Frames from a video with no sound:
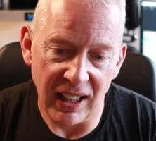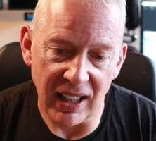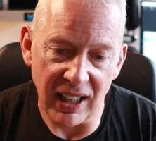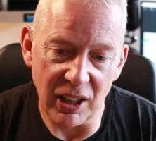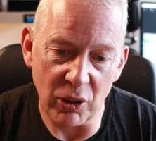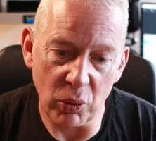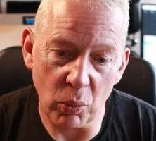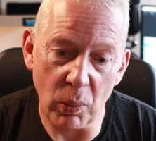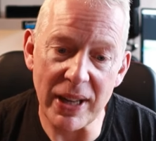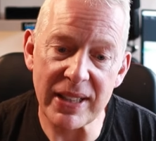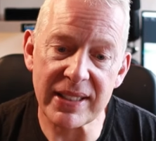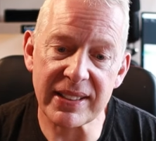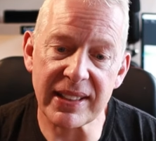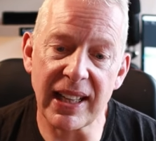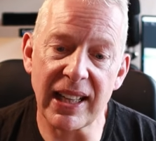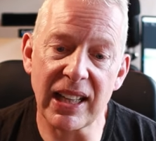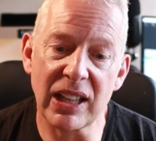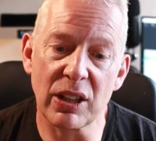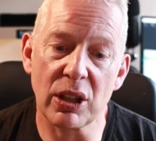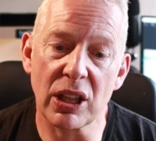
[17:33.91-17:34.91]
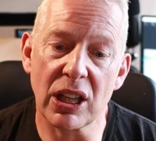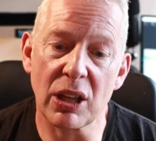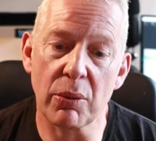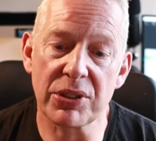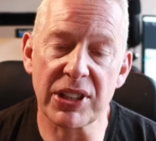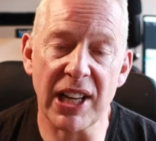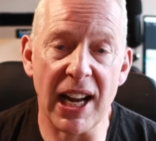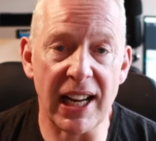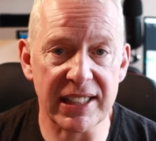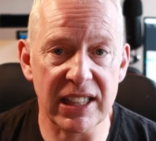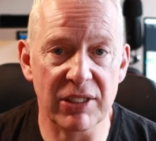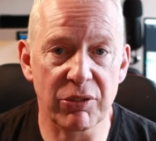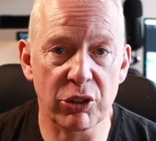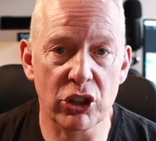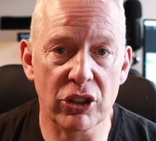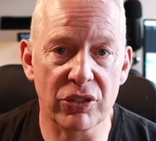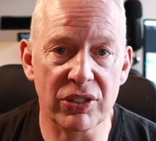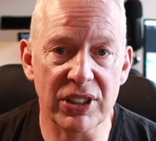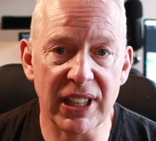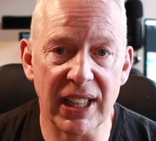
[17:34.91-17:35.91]
Uh, Wednesday, it was an active
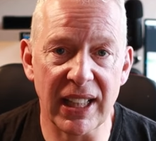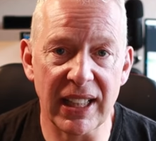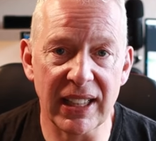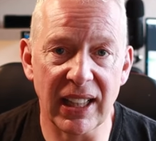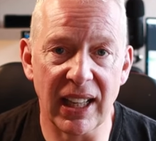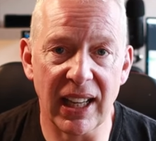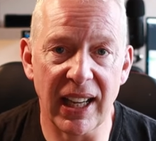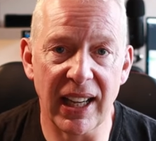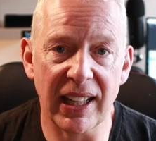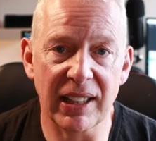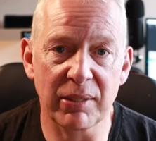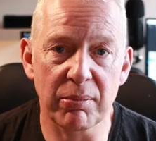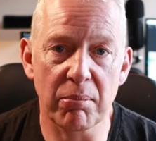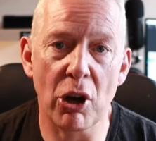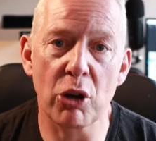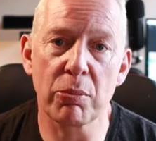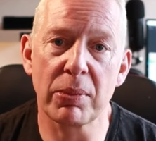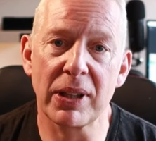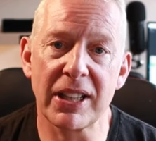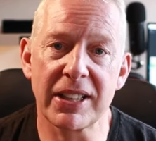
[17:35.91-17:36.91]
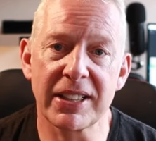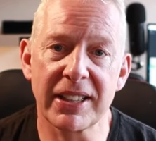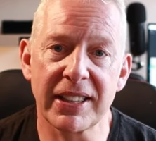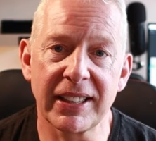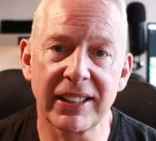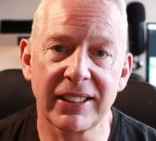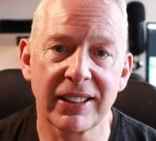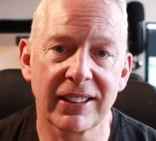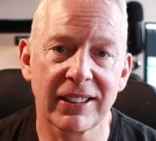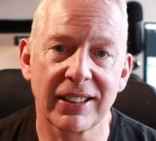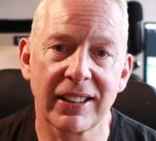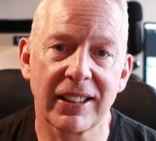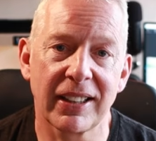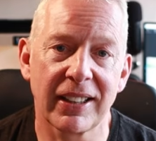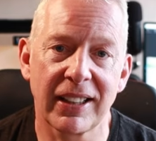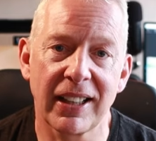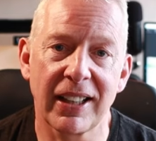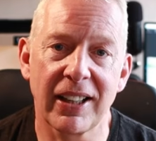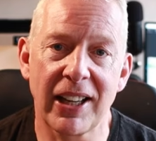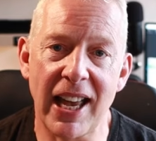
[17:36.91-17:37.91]
recovery day and mobility
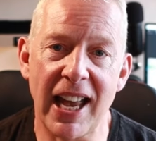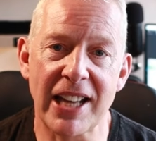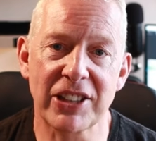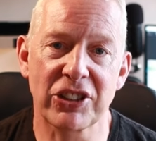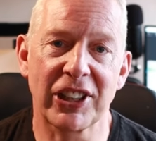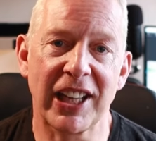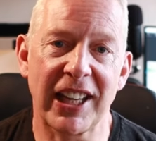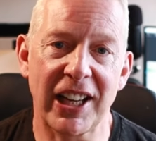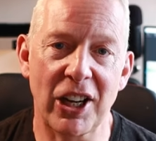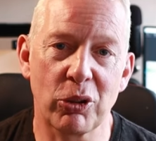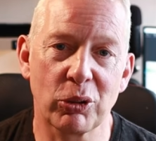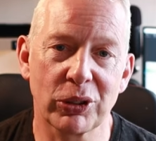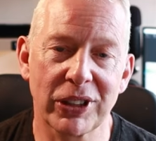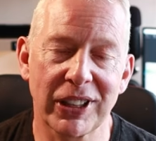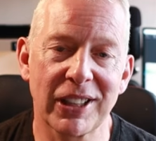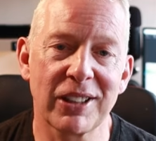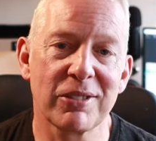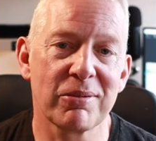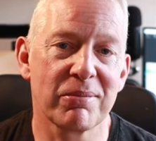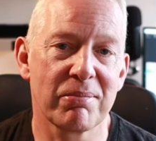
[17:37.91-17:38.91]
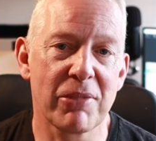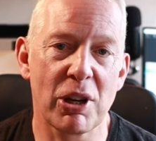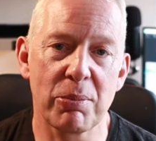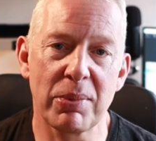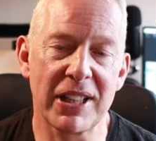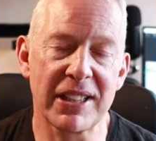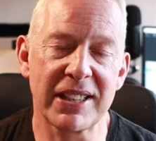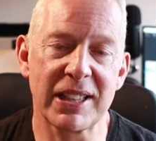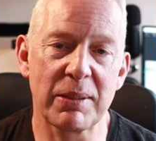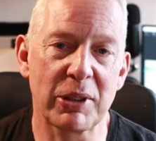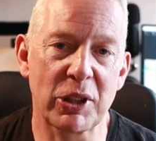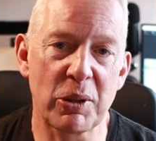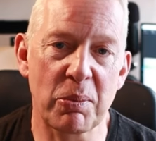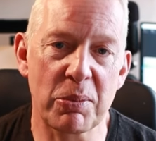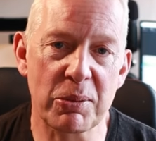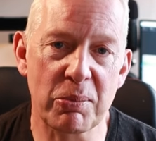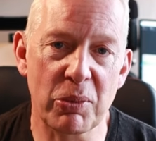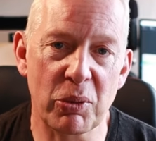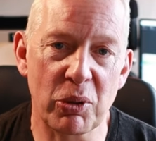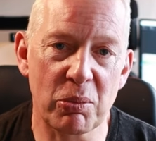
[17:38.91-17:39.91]
as I get older, mobility
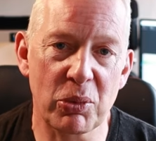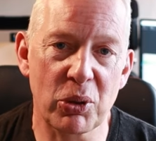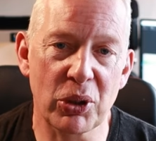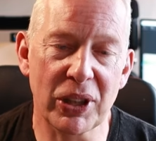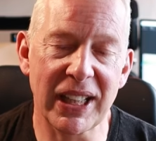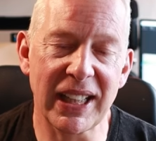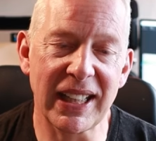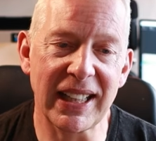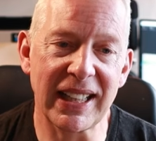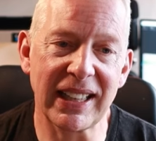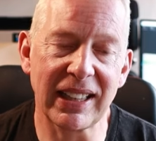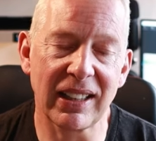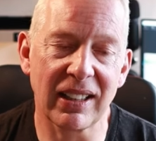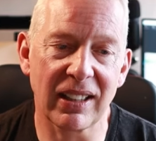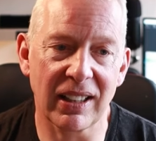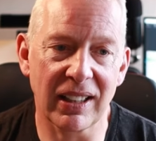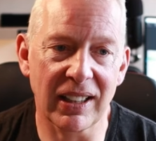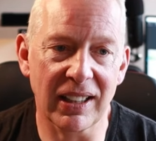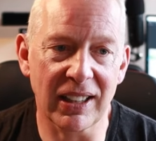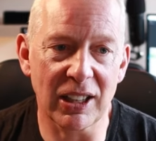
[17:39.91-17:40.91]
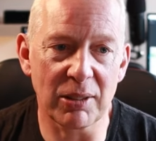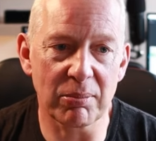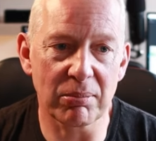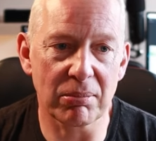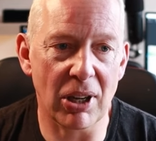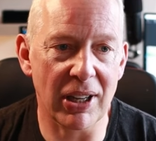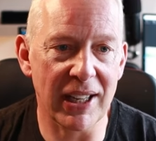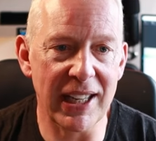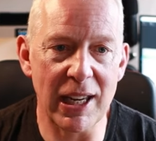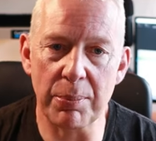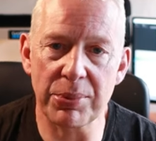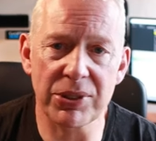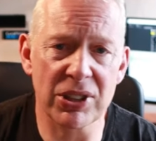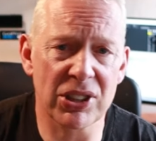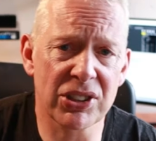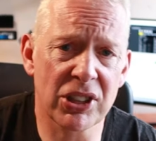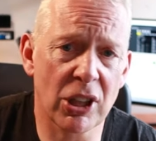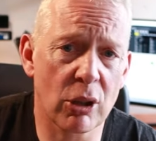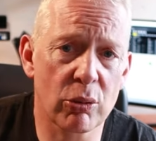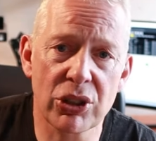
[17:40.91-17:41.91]
becomes more and more key. Um, my hips
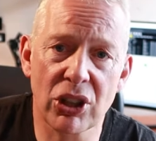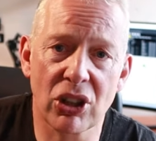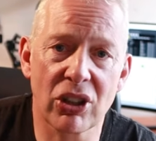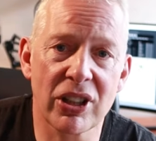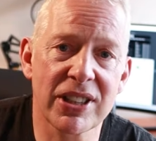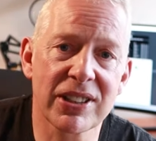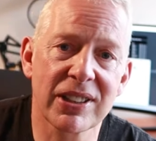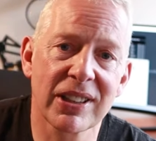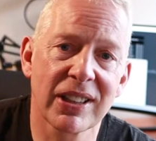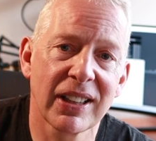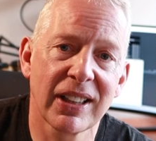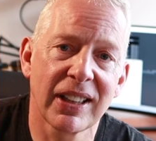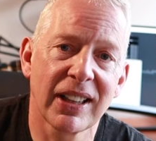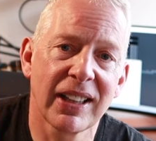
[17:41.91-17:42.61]
are so tight.